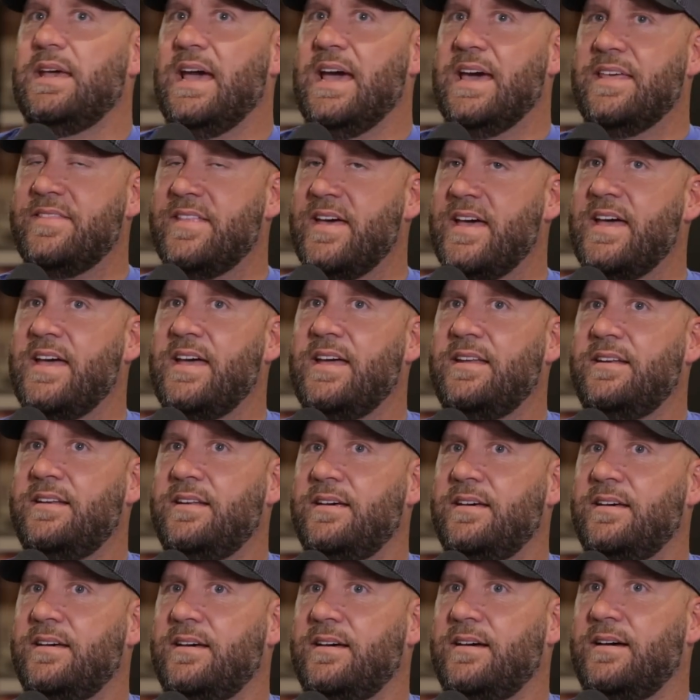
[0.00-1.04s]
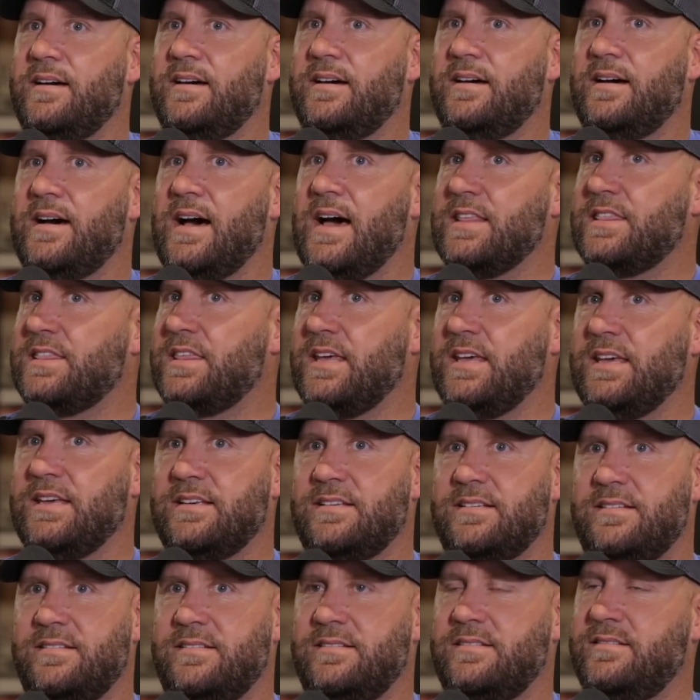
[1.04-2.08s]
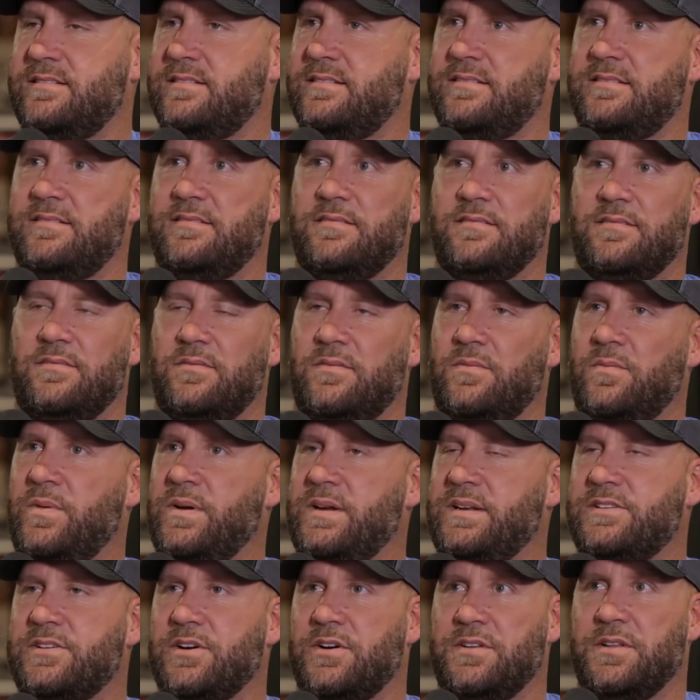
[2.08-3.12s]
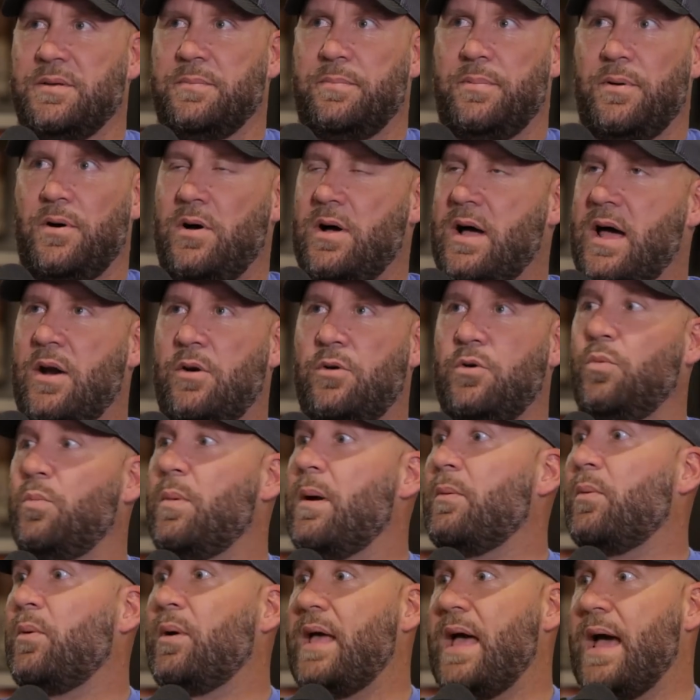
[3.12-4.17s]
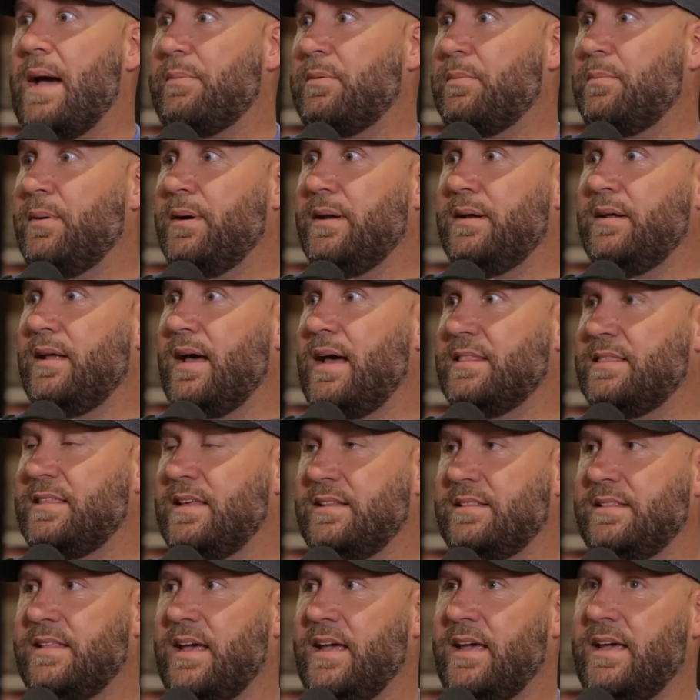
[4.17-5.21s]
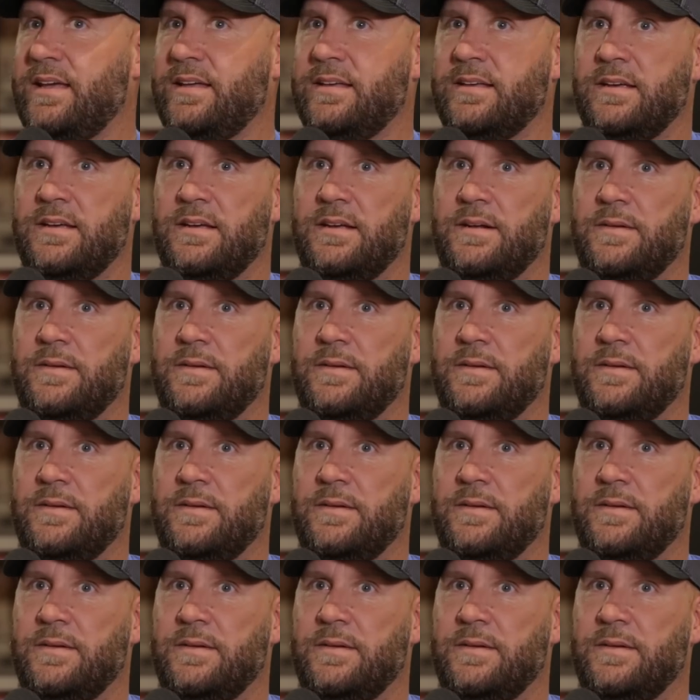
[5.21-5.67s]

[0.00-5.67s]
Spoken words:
And then I think we turned the ball. I don't remember what happened, but I think they